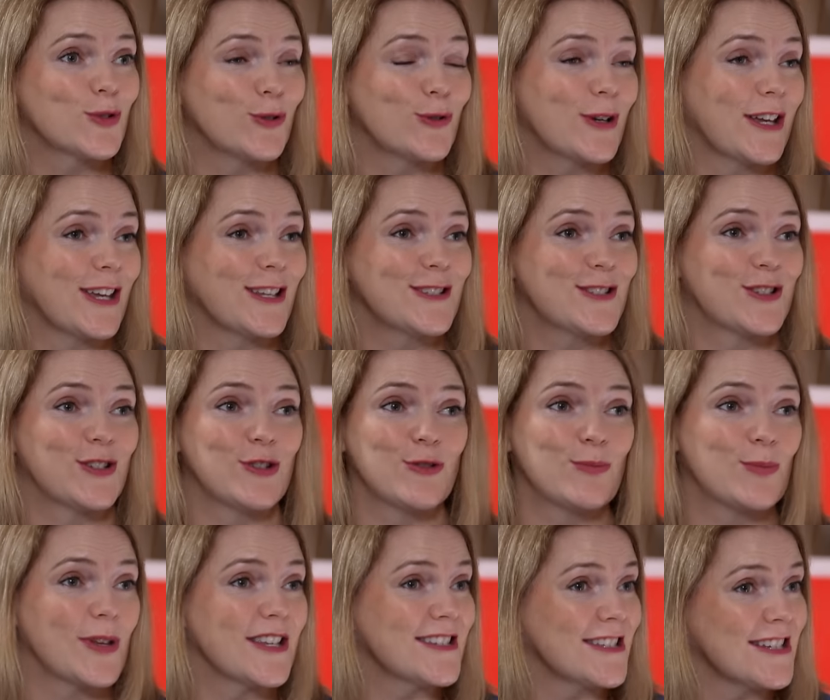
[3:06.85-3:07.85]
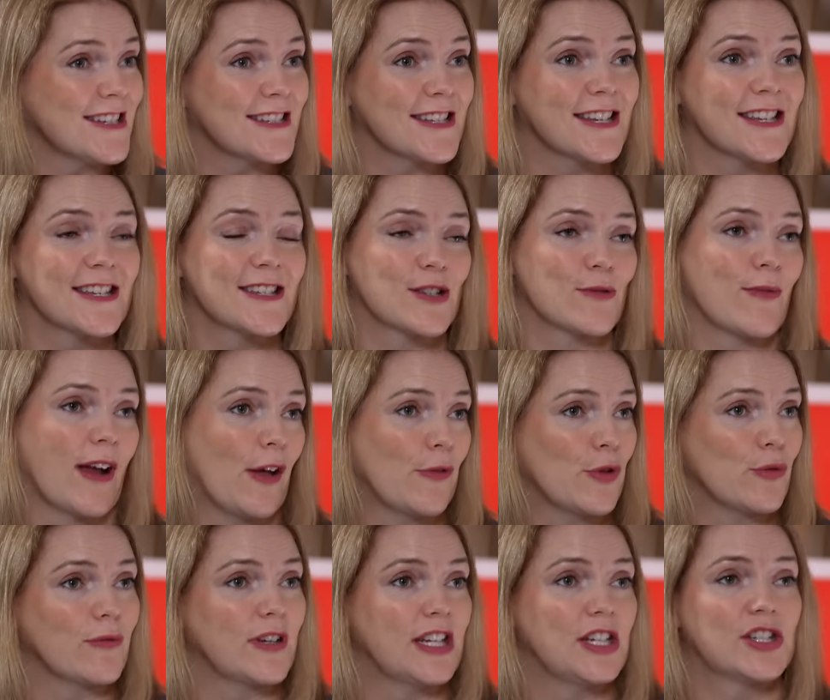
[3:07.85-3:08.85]
talking to businesses around
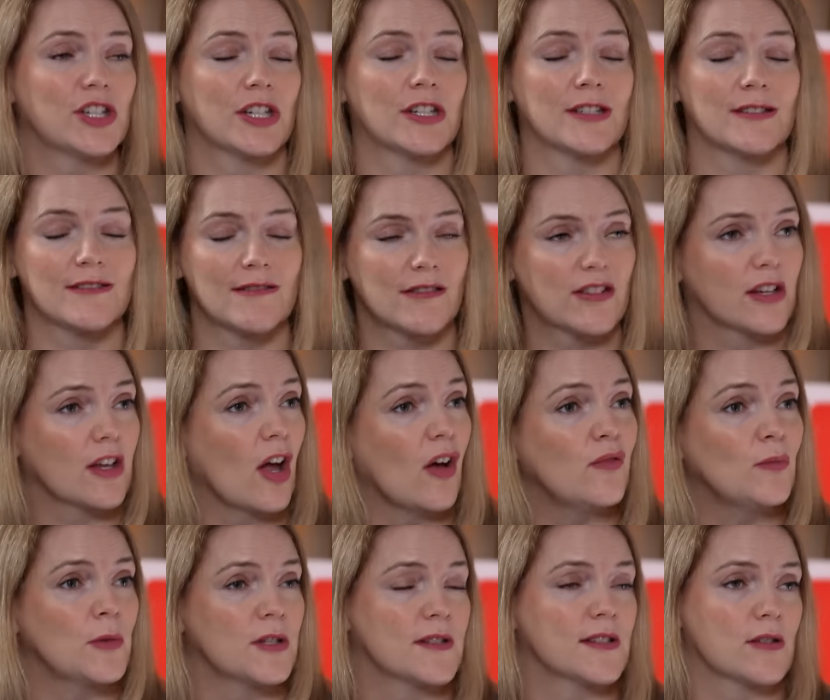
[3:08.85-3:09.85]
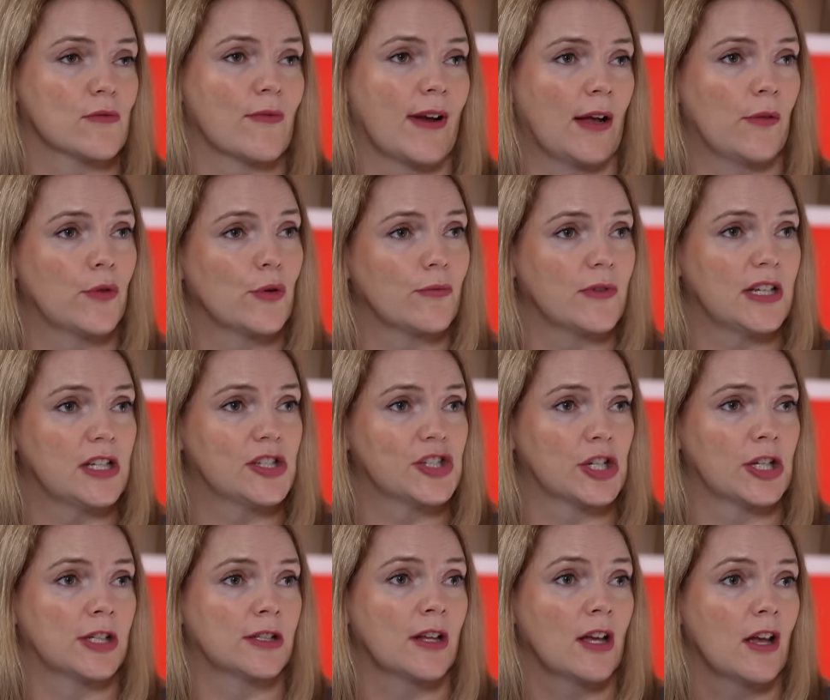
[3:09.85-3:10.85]
the region, to governments around the
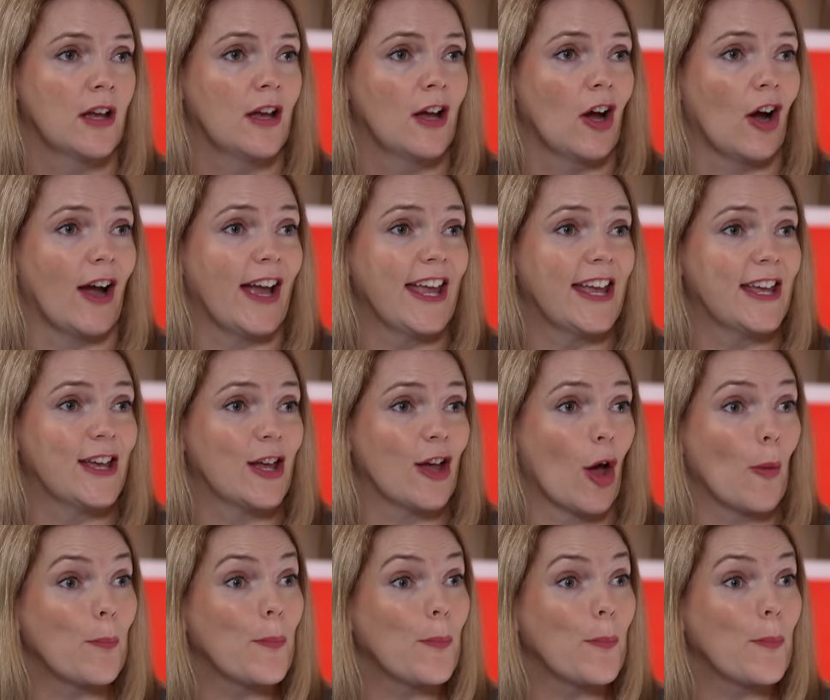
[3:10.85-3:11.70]
region, I hear a